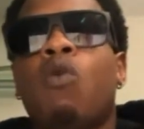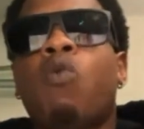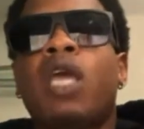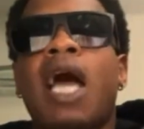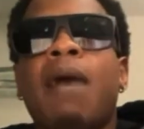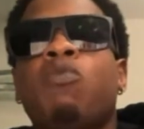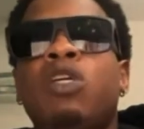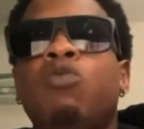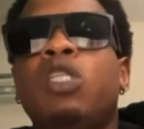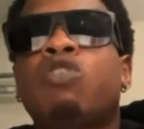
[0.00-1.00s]
we hop we,
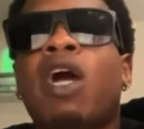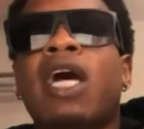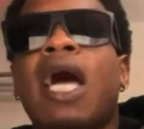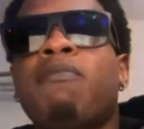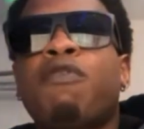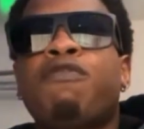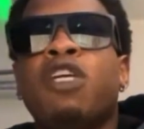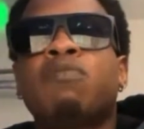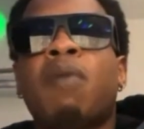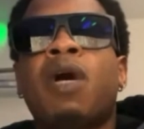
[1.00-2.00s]
we try to hop the
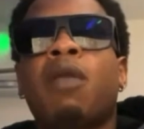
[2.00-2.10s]
fence by my